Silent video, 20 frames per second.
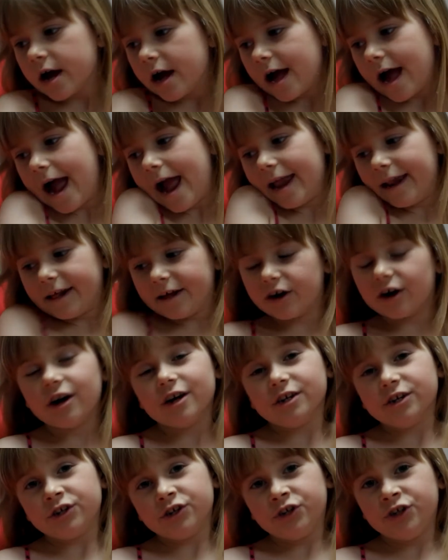any
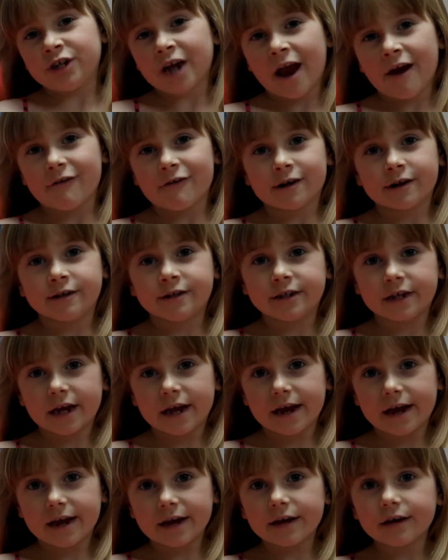kind of
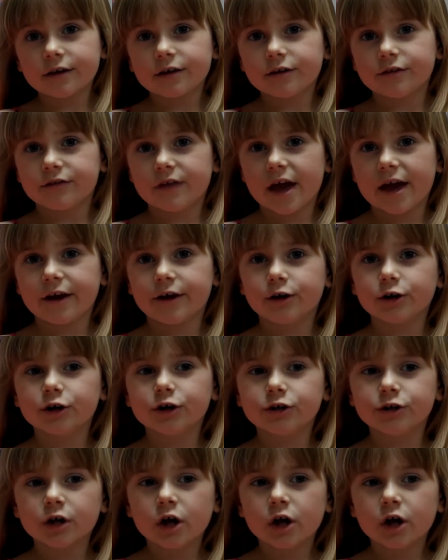charity, and they could